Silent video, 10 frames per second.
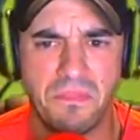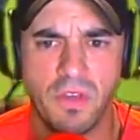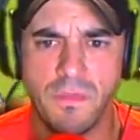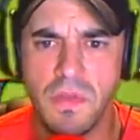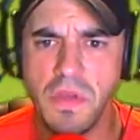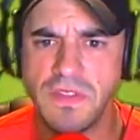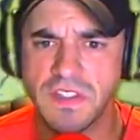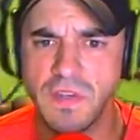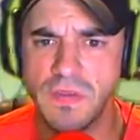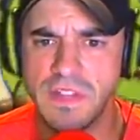Good music,
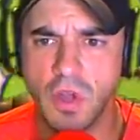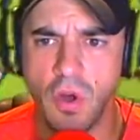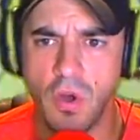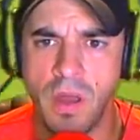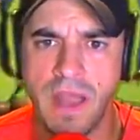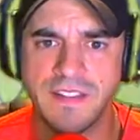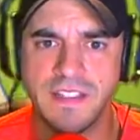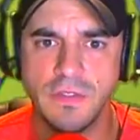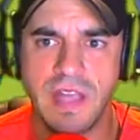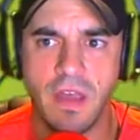too. Let's go. I
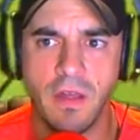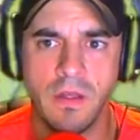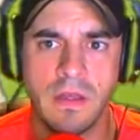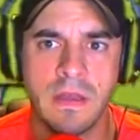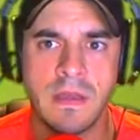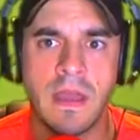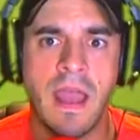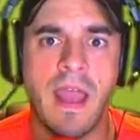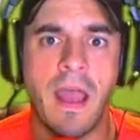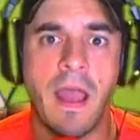see you, tail.
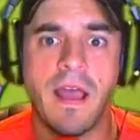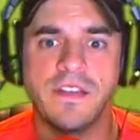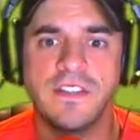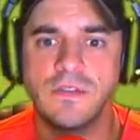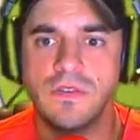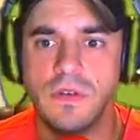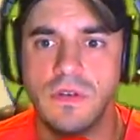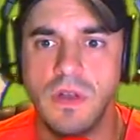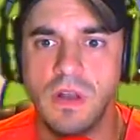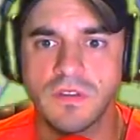I see you,
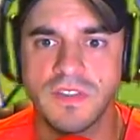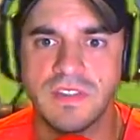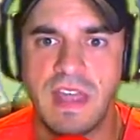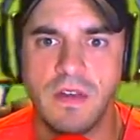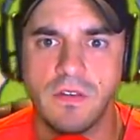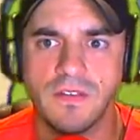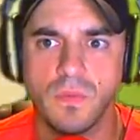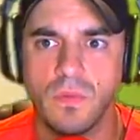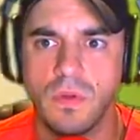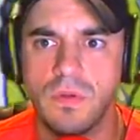Knuckles and Tails.
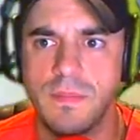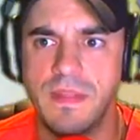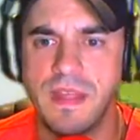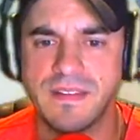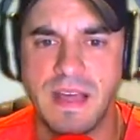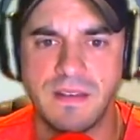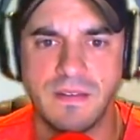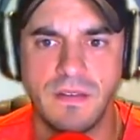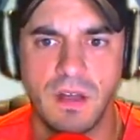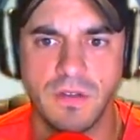What do you mean? That's not
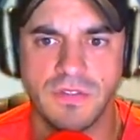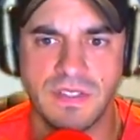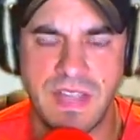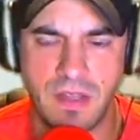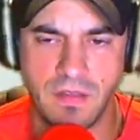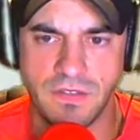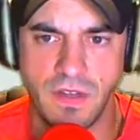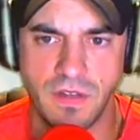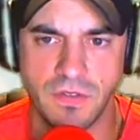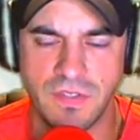Knuckles and Tails.
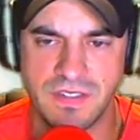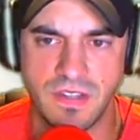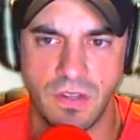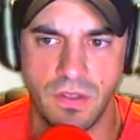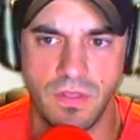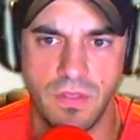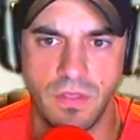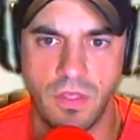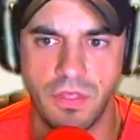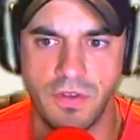Knuckles is the
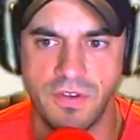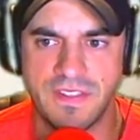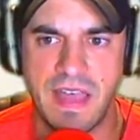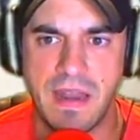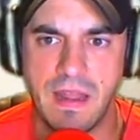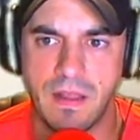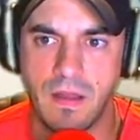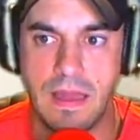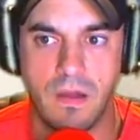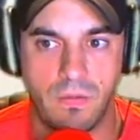the third Sonic.
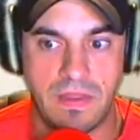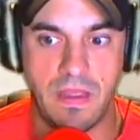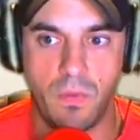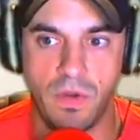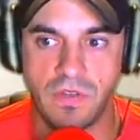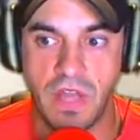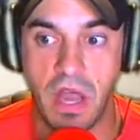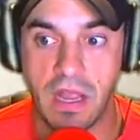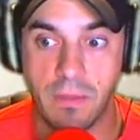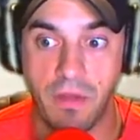I don't, Dan, what are you
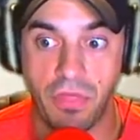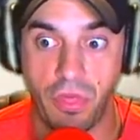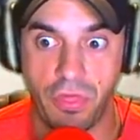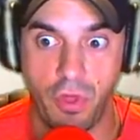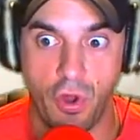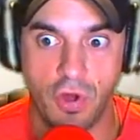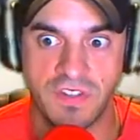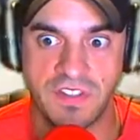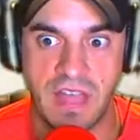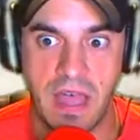talking about? The third
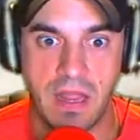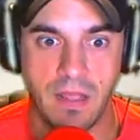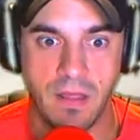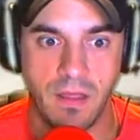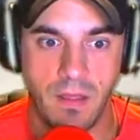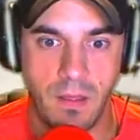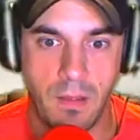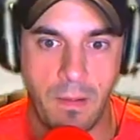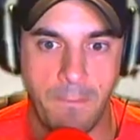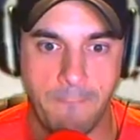Sonic.
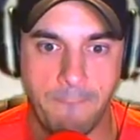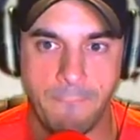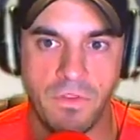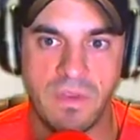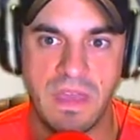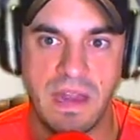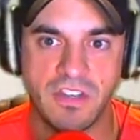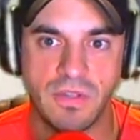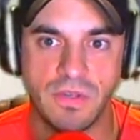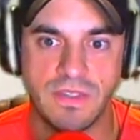You cannot
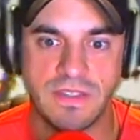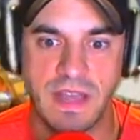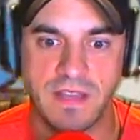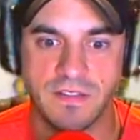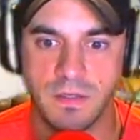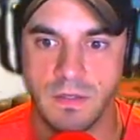shoot these guys.